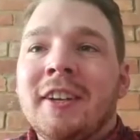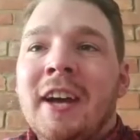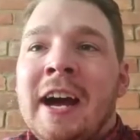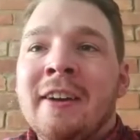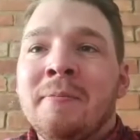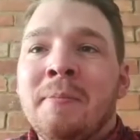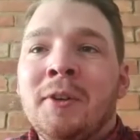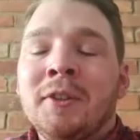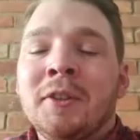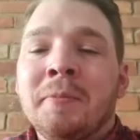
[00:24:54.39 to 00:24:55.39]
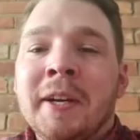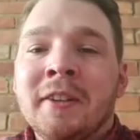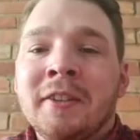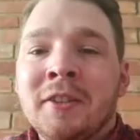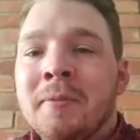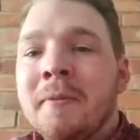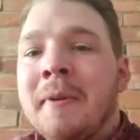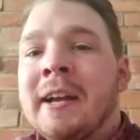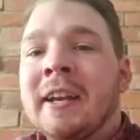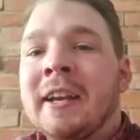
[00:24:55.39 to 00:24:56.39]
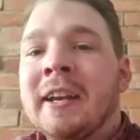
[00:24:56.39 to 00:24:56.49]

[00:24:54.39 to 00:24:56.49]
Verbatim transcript: I've pulled up in a supermarket